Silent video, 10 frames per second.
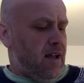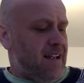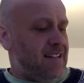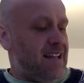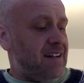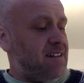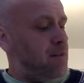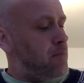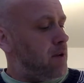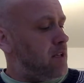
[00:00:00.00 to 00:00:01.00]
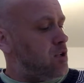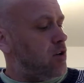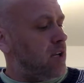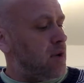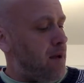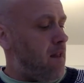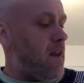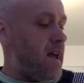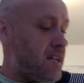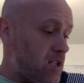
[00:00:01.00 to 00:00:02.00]
is that me talking about
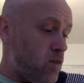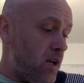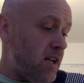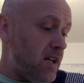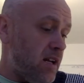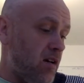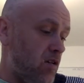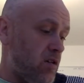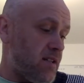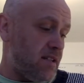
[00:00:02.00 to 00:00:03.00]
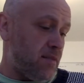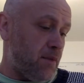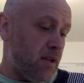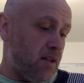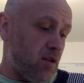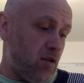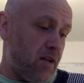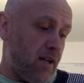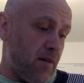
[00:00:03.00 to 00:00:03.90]
last week, or is this me talking